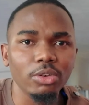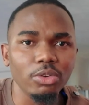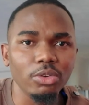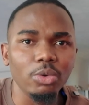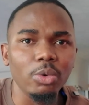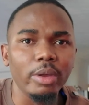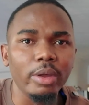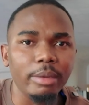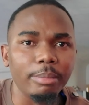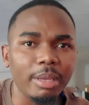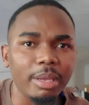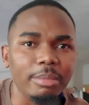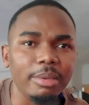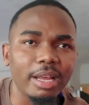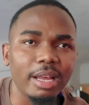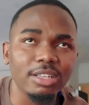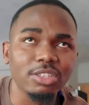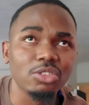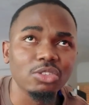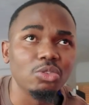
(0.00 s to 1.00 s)
on you and
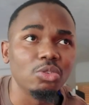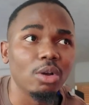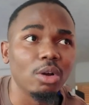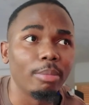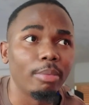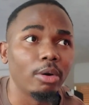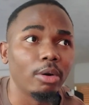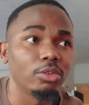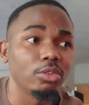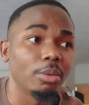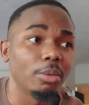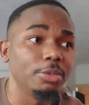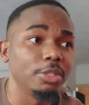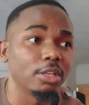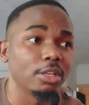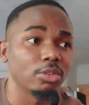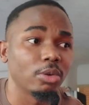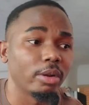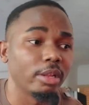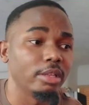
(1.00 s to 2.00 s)
maybe ask you about
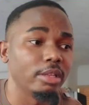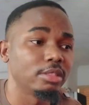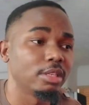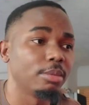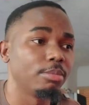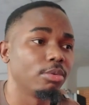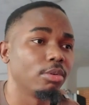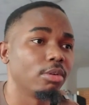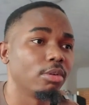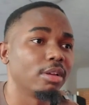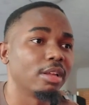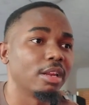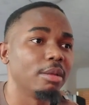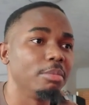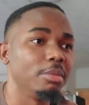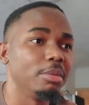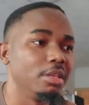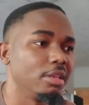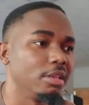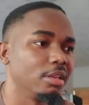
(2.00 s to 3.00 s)
object-oriented
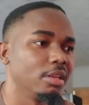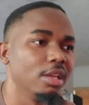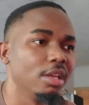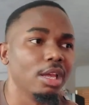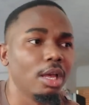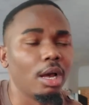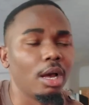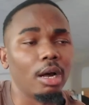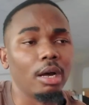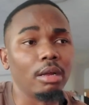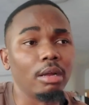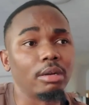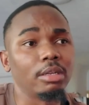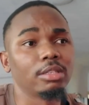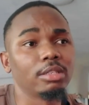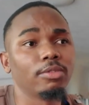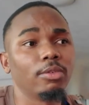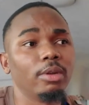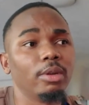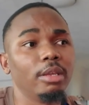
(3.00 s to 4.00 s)
programming,
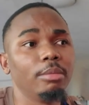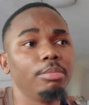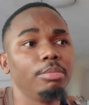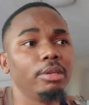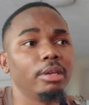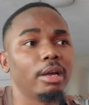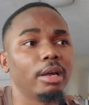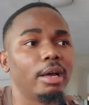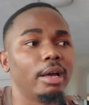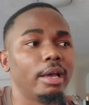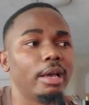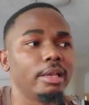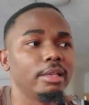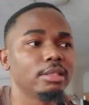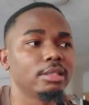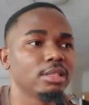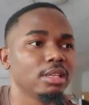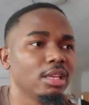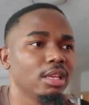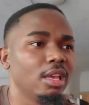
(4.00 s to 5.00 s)
RESTful
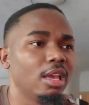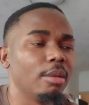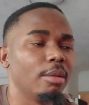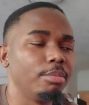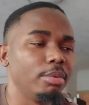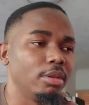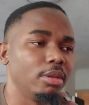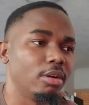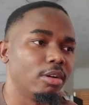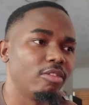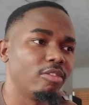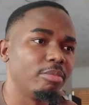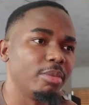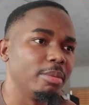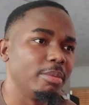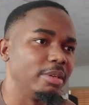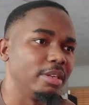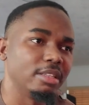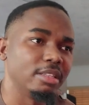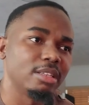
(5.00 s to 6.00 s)
APIs, a bit of
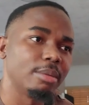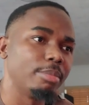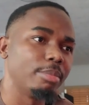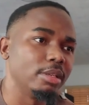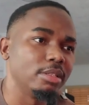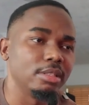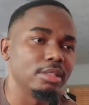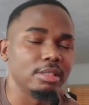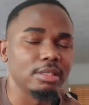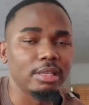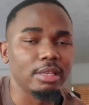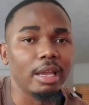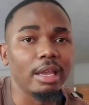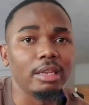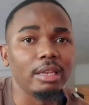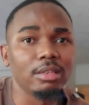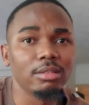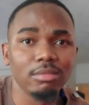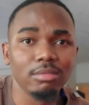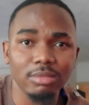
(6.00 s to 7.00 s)
maybe database
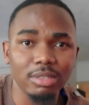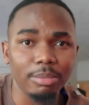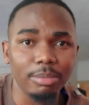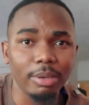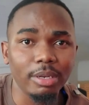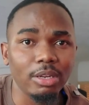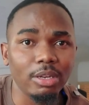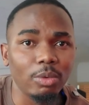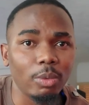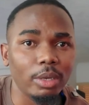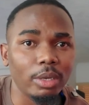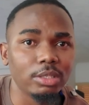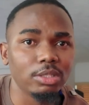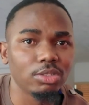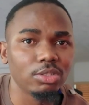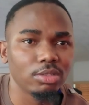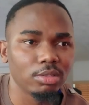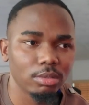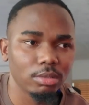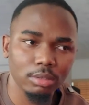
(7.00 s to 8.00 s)
design, depending what
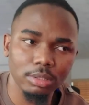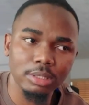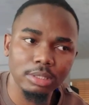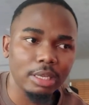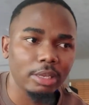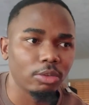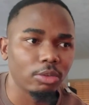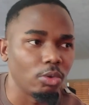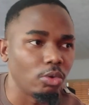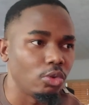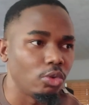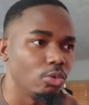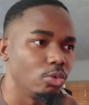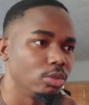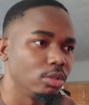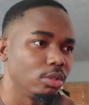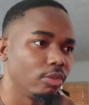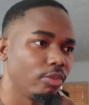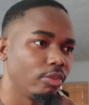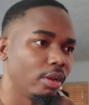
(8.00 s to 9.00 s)
stack you
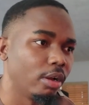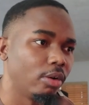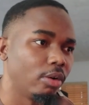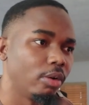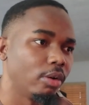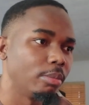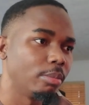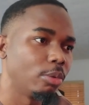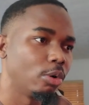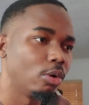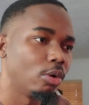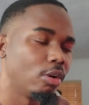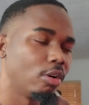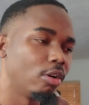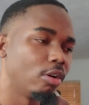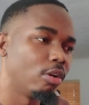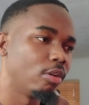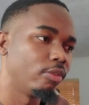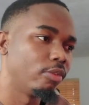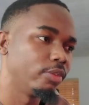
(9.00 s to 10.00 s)
use. If you're on
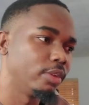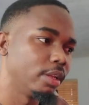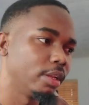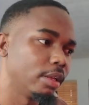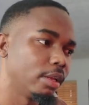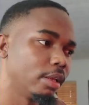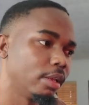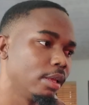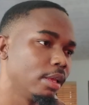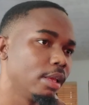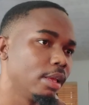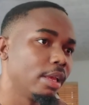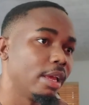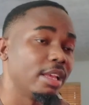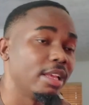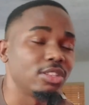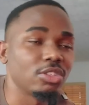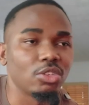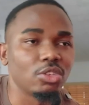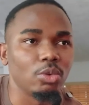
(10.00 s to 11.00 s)
more of the
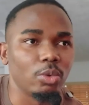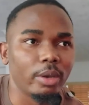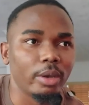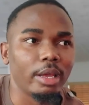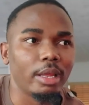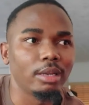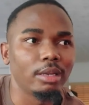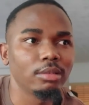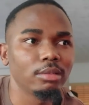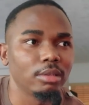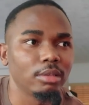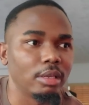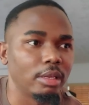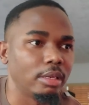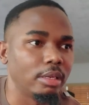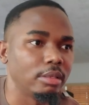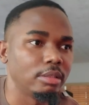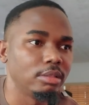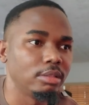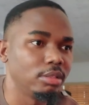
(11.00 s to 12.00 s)
SQL,
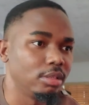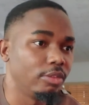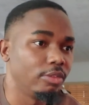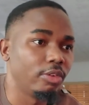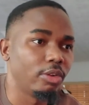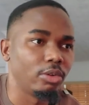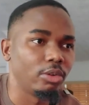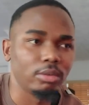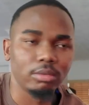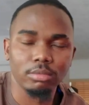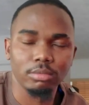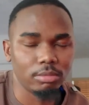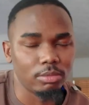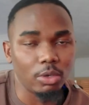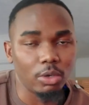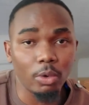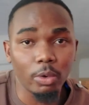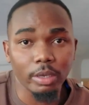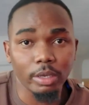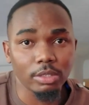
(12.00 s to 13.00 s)
and if you
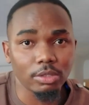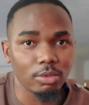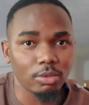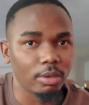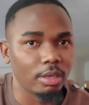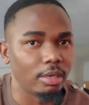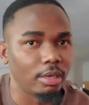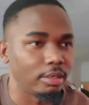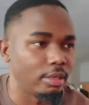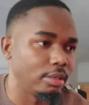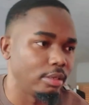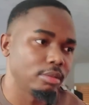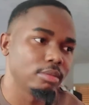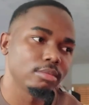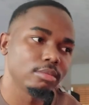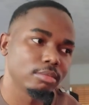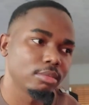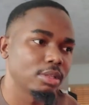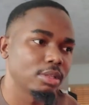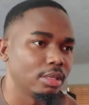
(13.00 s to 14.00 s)
know SQL, then
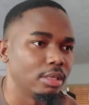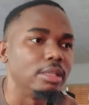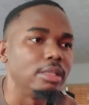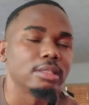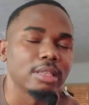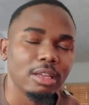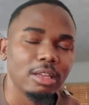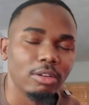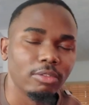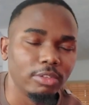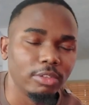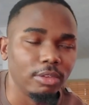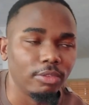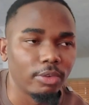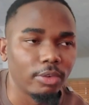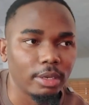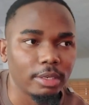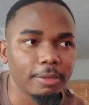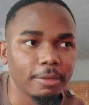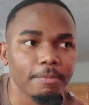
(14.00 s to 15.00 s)
it's kind of
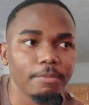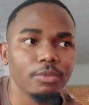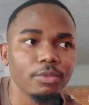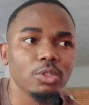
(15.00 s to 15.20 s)
different.